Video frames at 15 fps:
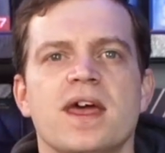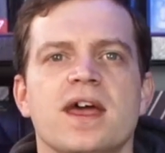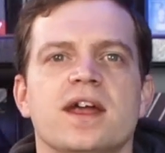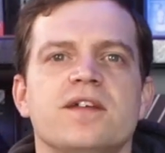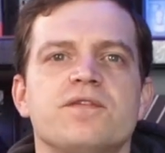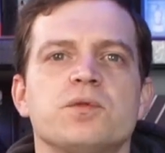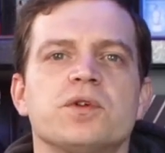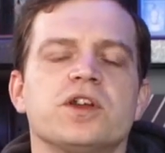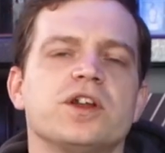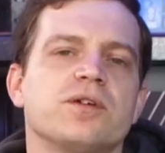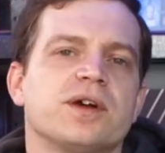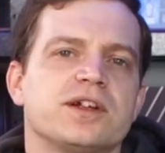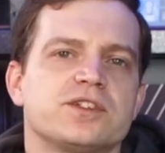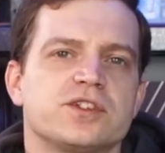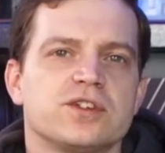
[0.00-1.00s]
And if you want to know
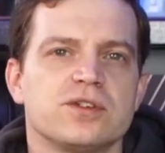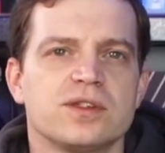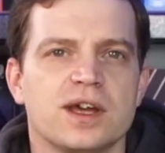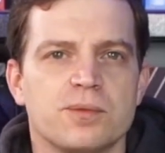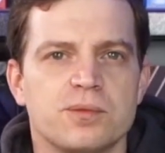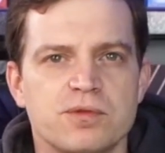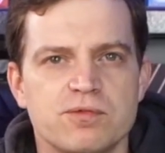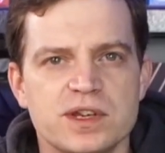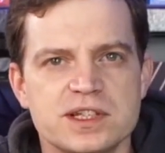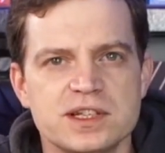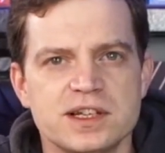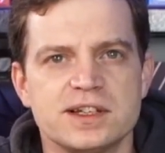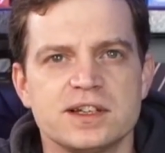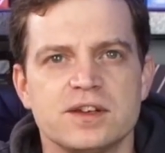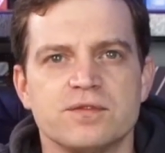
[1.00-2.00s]
how to do that, we
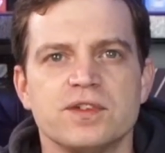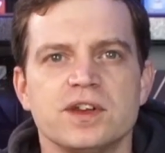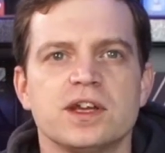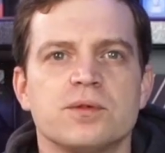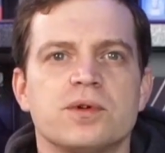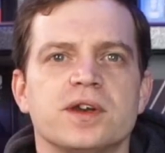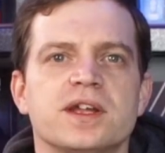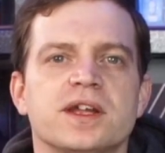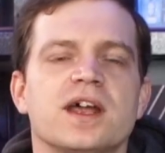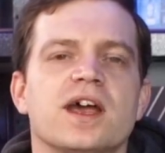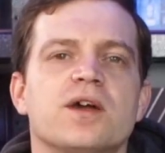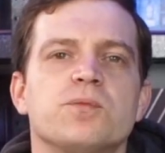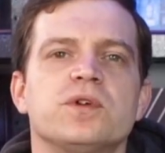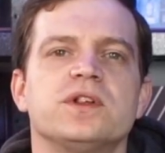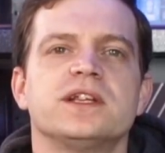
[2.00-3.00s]
recently did a video on it
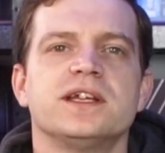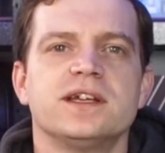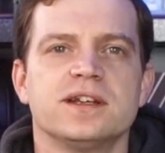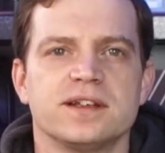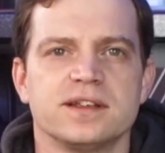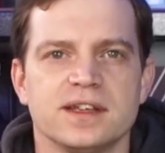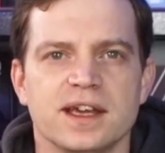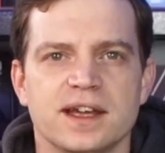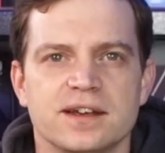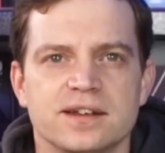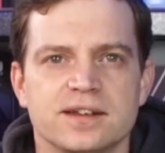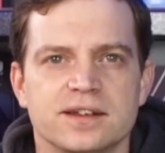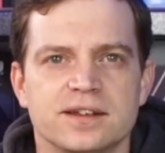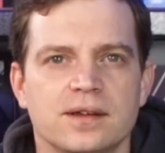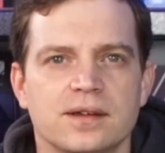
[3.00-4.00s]
and we'll link it at the end.